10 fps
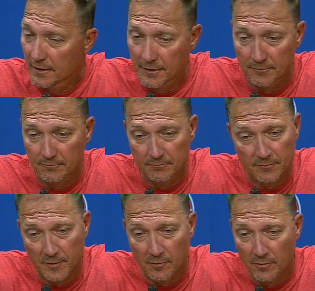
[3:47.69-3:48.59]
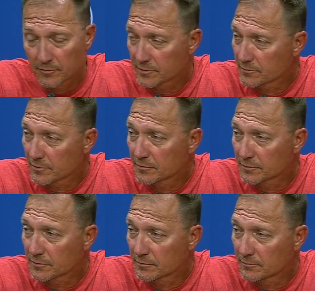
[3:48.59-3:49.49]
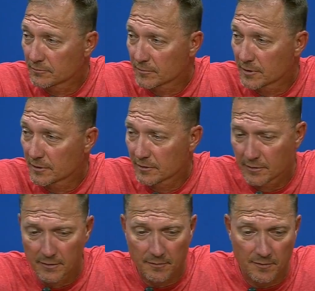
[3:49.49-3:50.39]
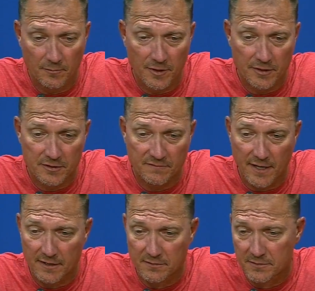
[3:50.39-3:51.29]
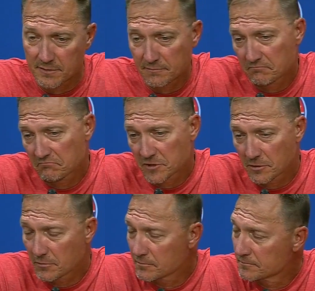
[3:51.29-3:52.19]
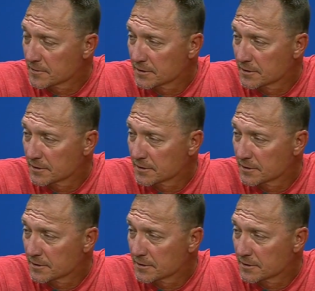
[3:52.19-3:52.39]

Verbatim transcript: Um, you know, those are those are the, the, the biggest factors. So.